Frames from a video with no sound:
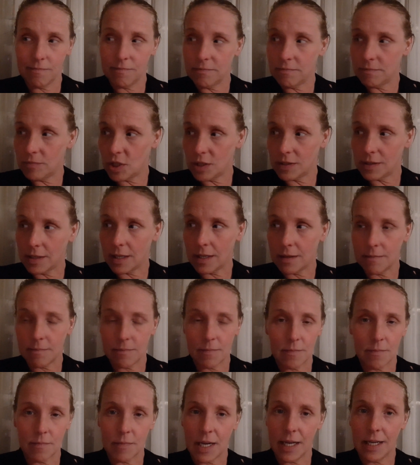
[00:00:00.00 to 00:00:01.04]
just
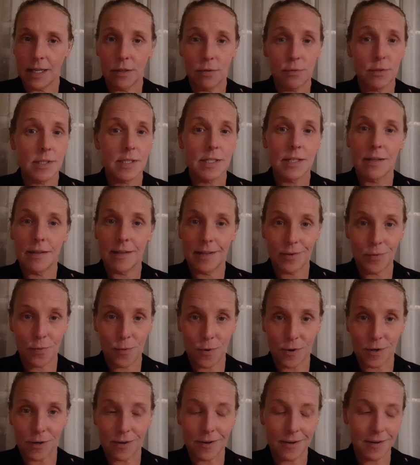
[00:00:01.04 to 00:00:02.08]
get my house in
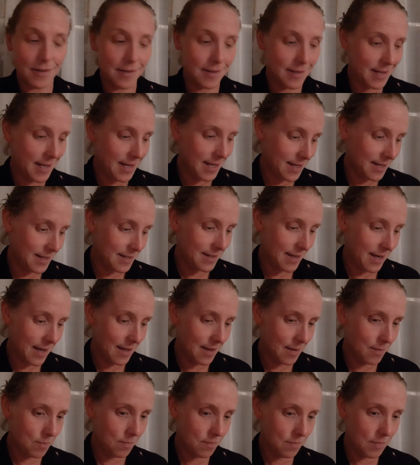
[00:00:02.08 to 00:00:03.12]
order and
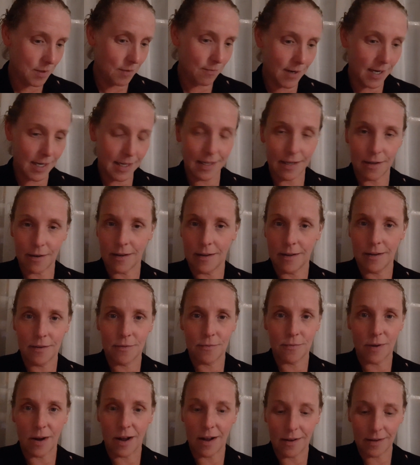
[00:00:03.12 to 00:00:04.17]
be ready to
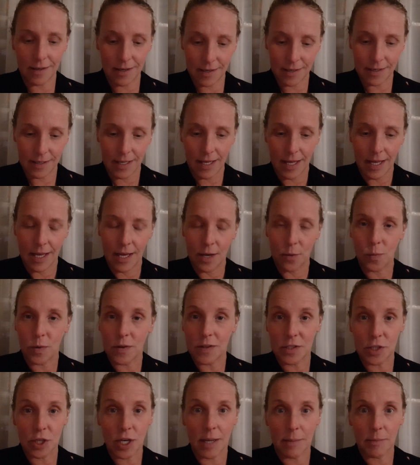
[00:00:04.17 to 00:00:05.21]
rock when
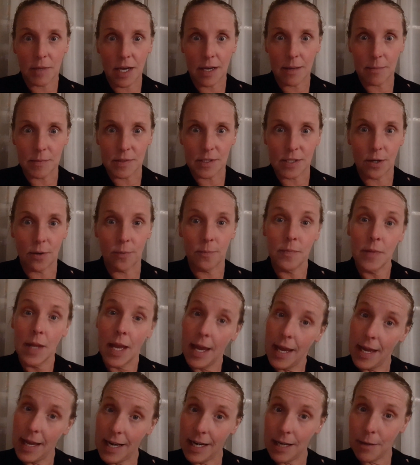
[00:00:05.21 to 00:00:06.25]
the time comes. So
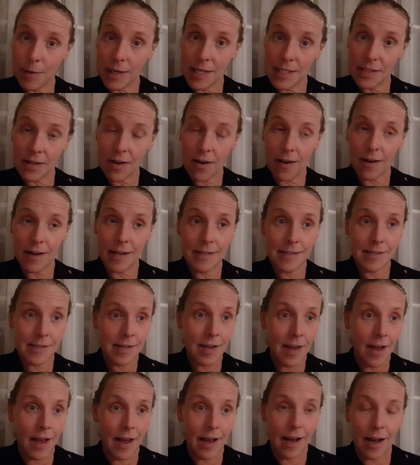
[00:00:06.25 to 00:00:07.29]
anyways, guys,
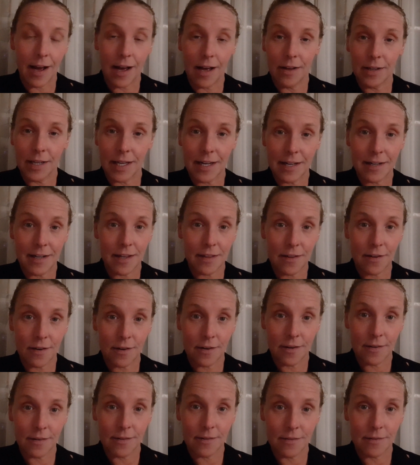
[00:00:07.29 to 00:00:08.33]
I'll get
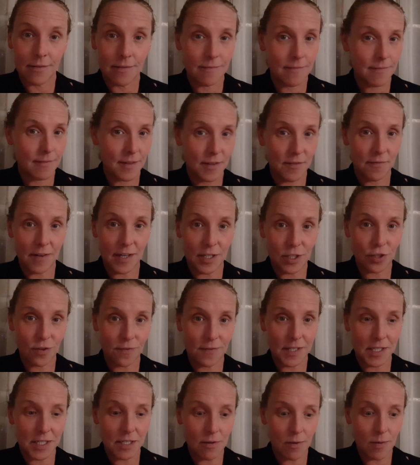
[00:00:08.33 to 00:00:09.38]
another adventure
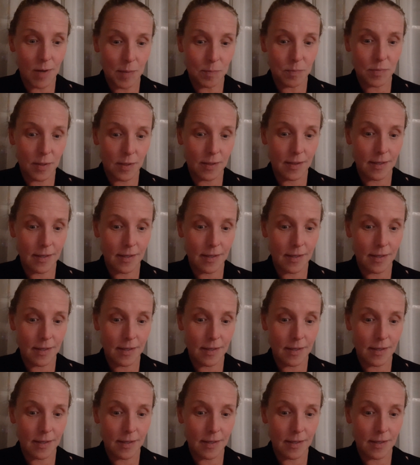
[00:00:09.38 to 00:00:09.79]
video up